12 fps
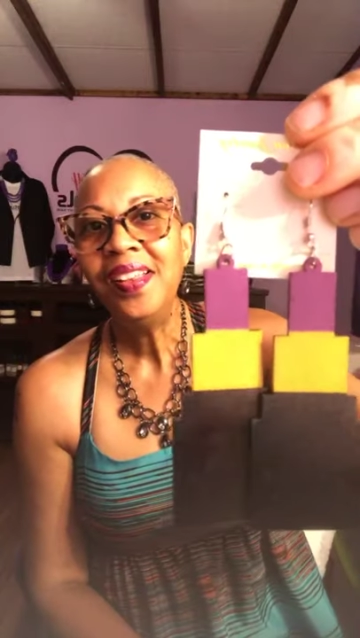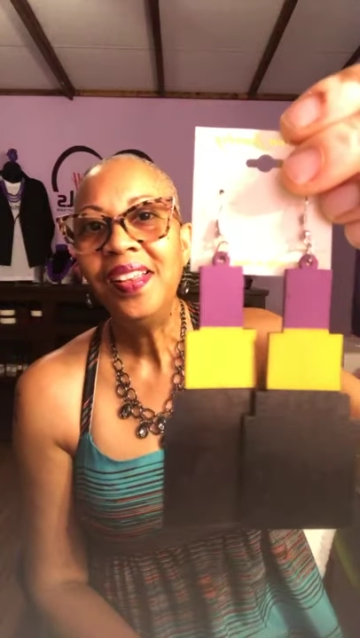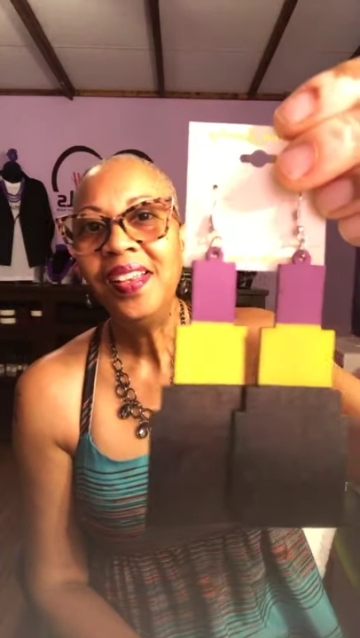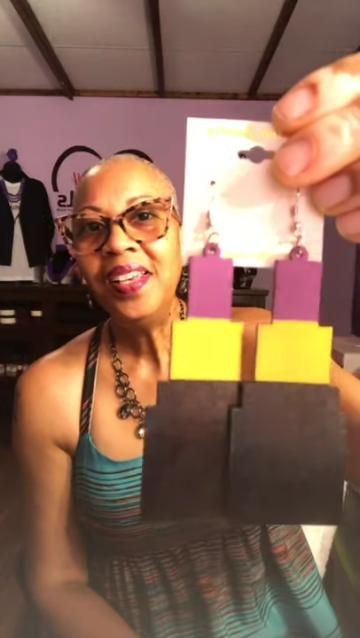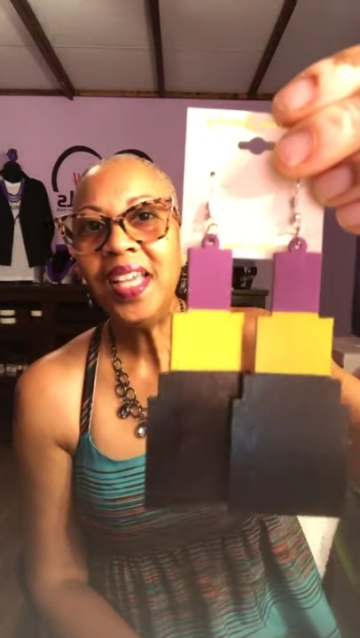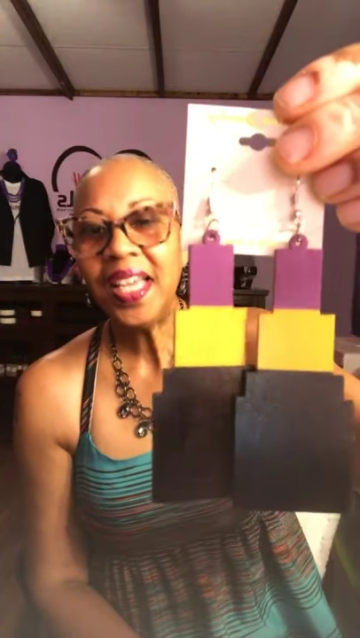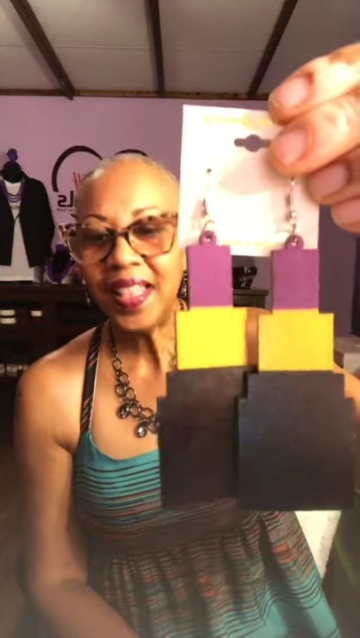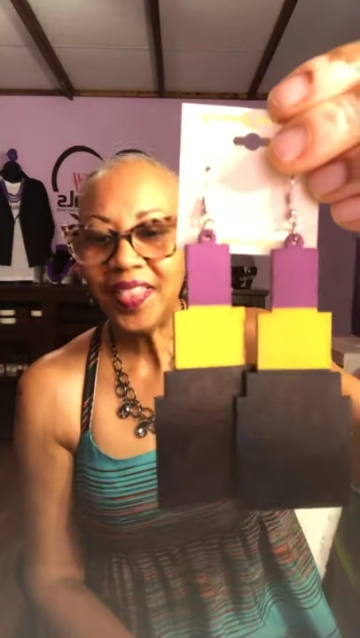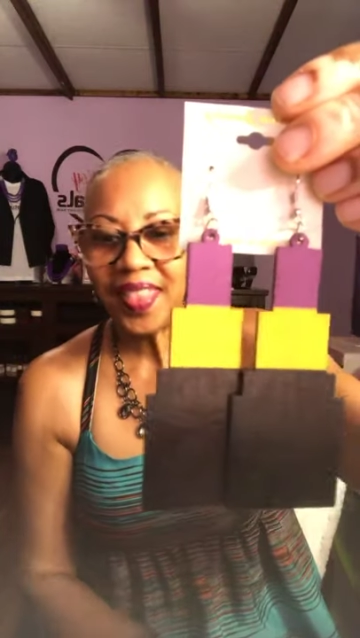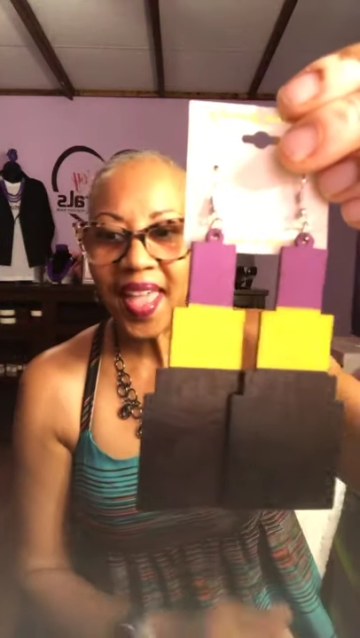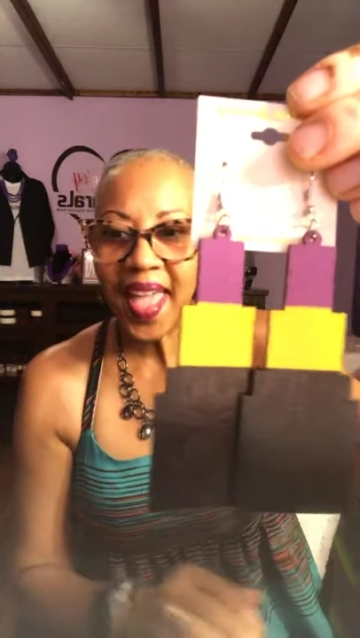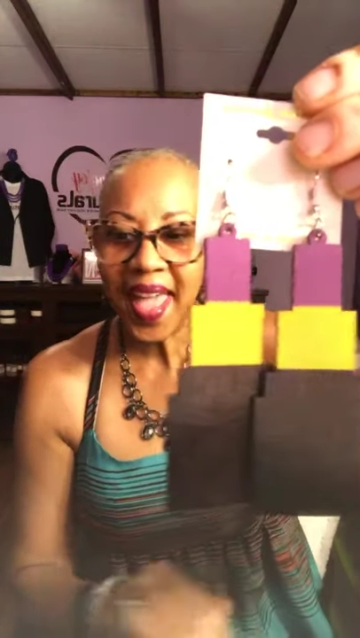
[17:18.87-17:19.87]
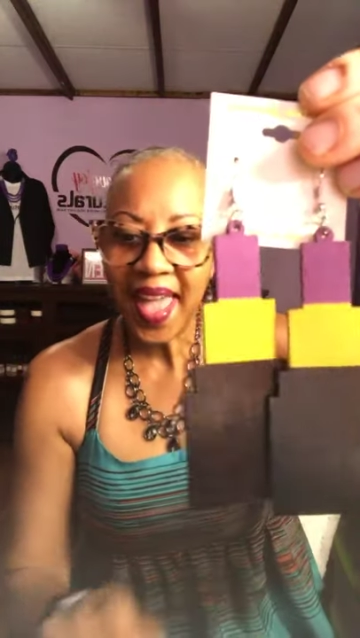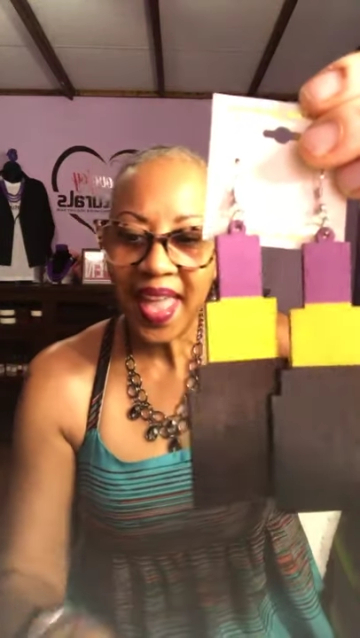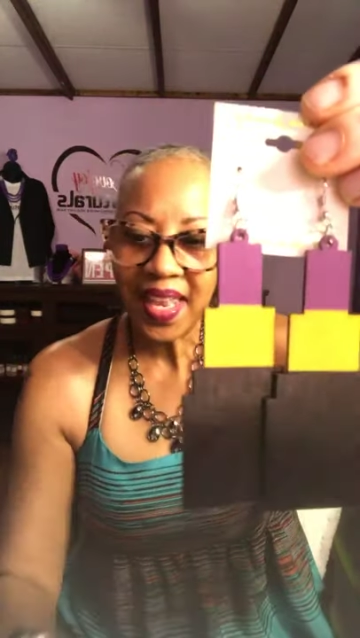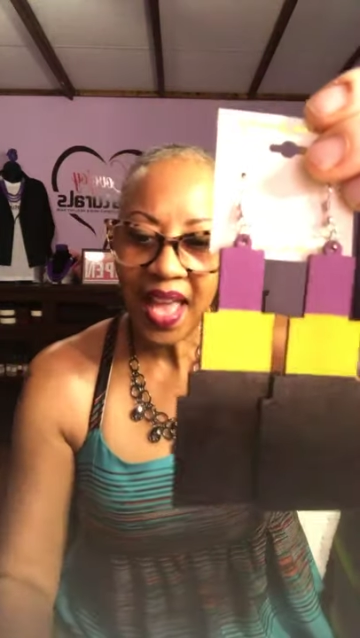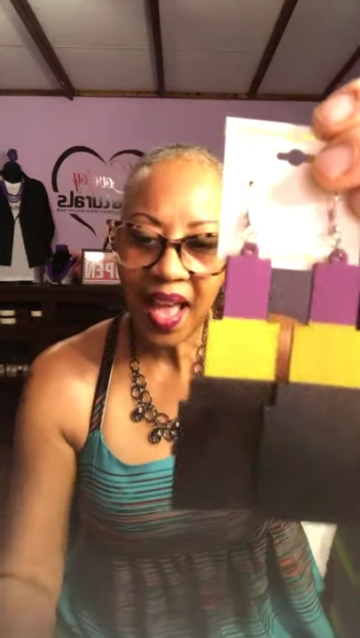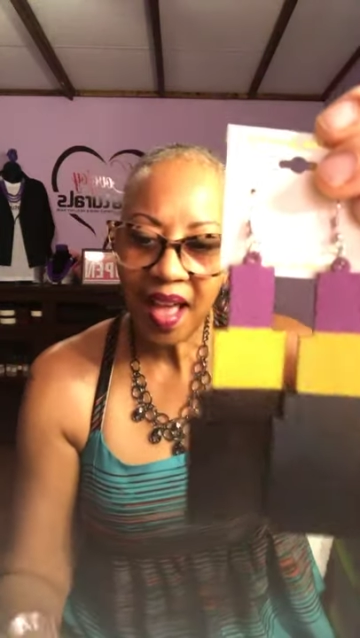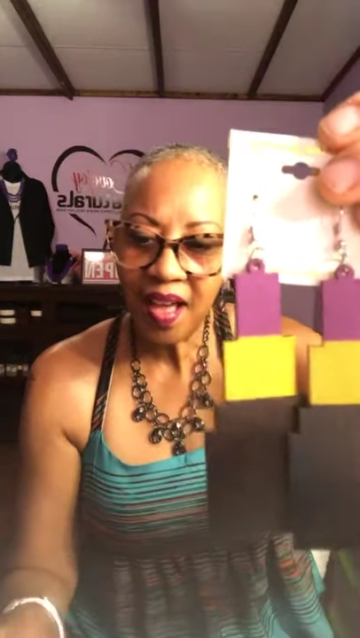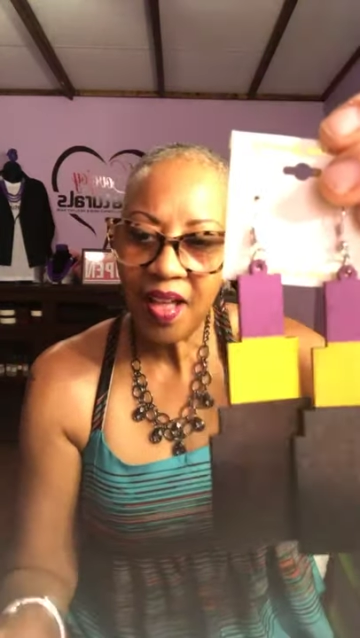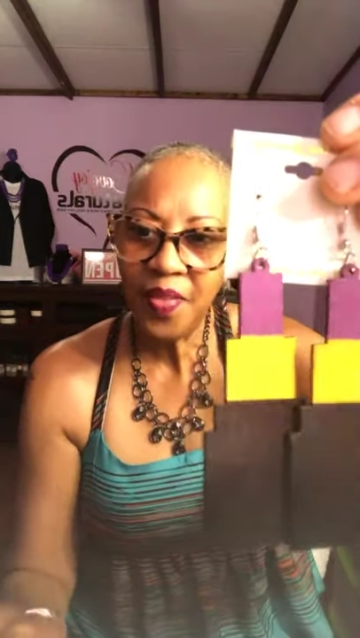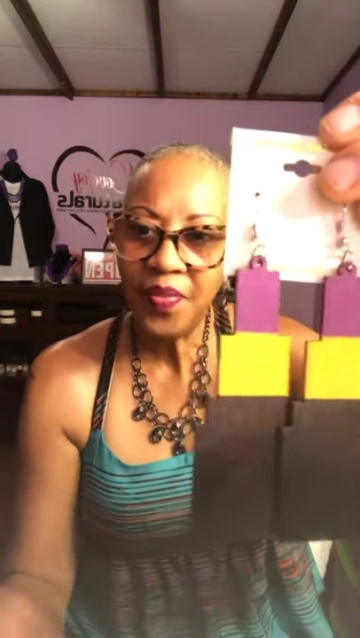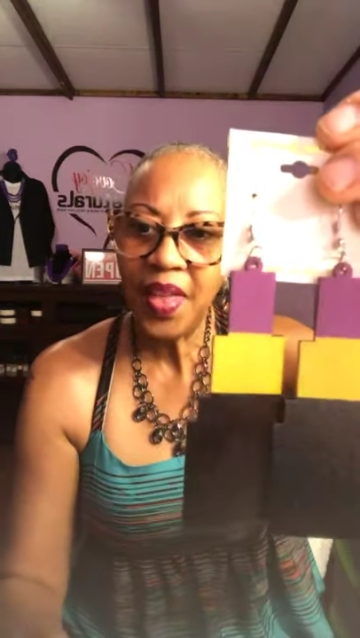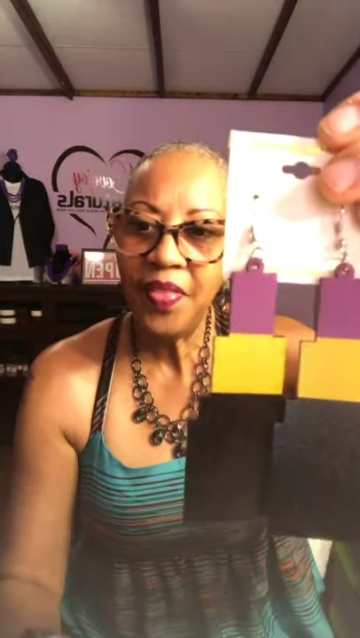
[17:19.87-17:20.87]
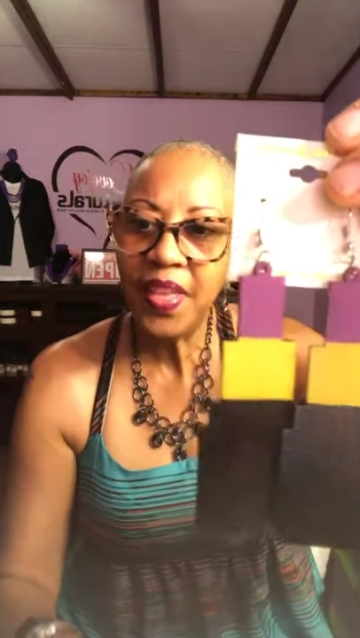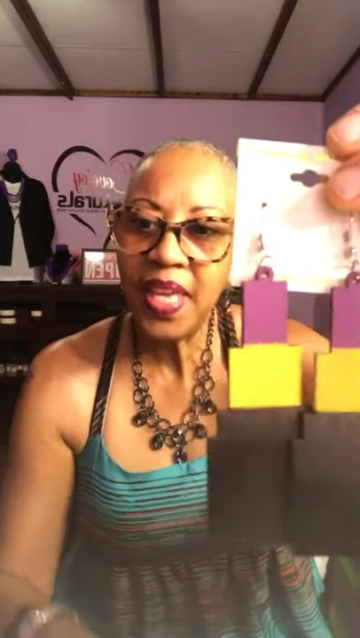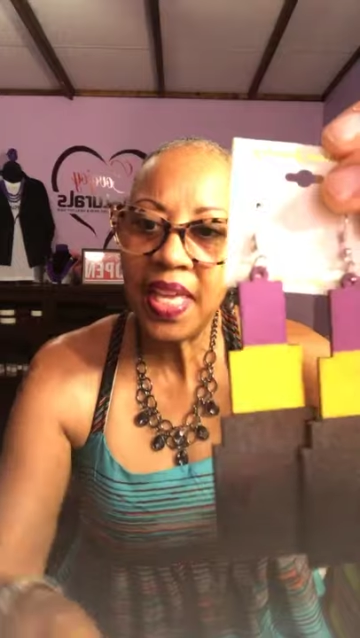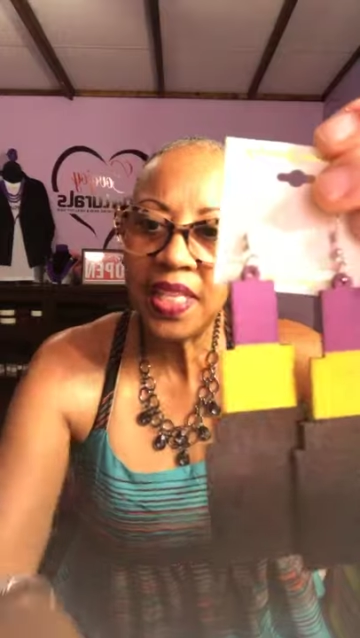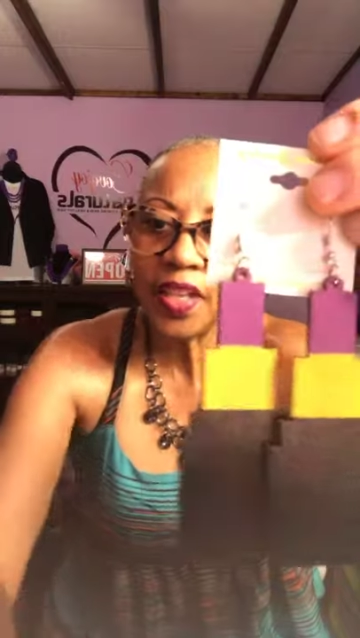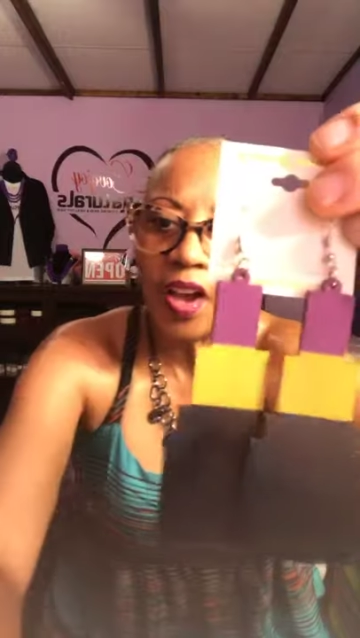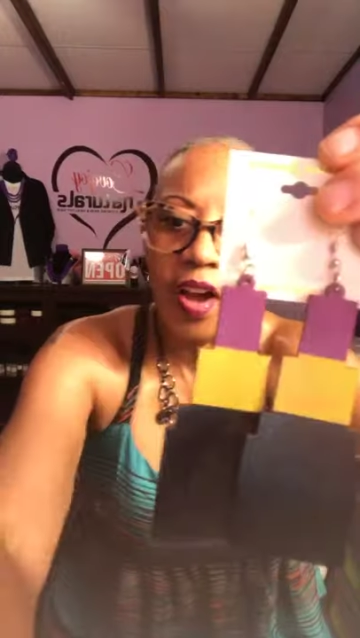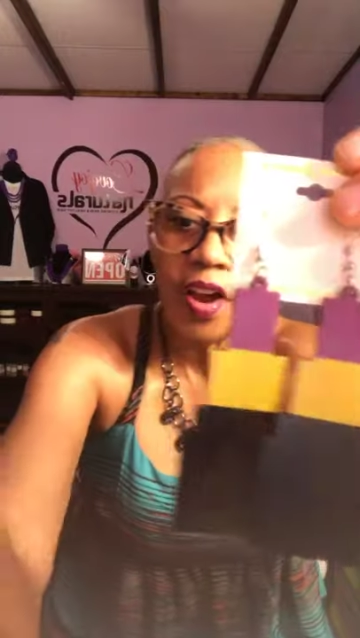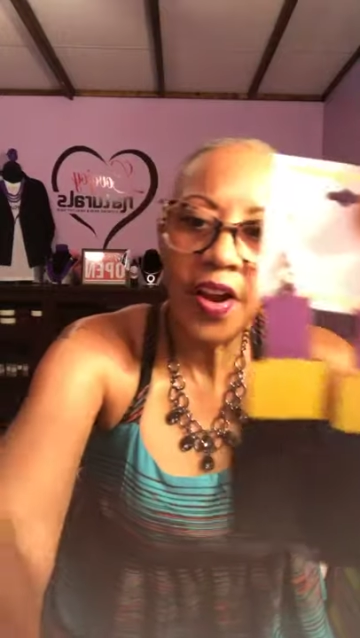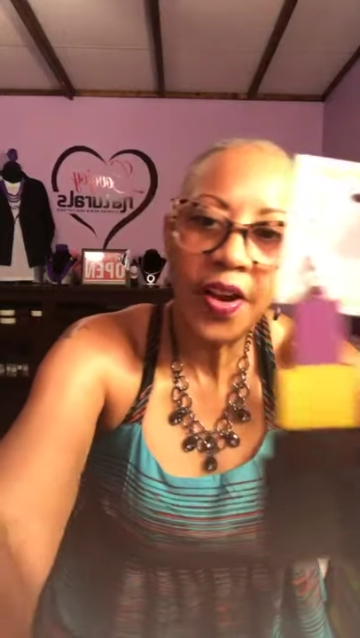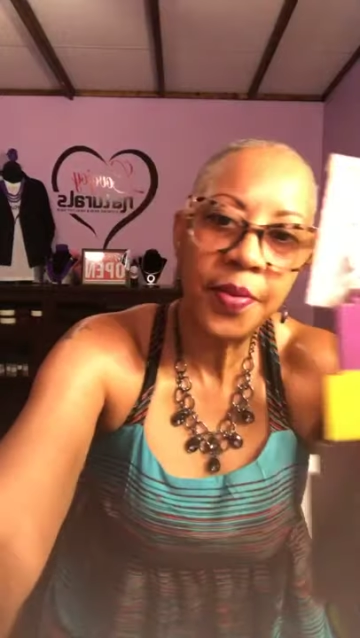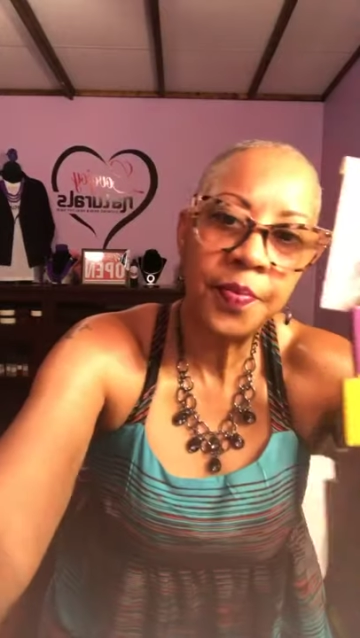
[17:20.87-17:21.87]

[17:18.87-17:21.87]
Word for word: look at that y'all and these are